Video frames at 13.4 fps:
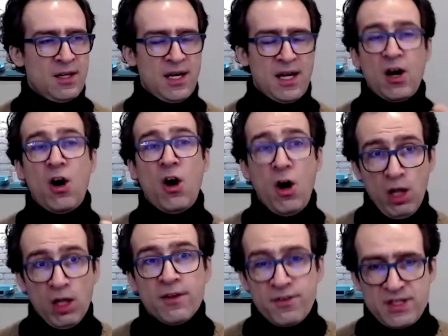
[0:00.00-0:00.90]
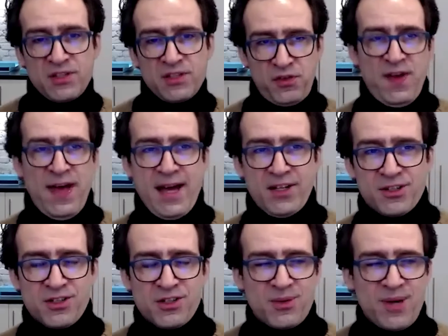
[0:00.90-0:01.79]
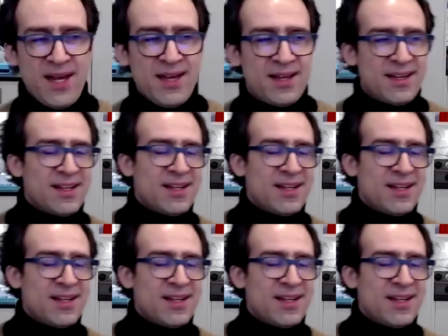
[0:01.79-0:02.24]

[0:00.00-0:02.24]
all of these factors, right?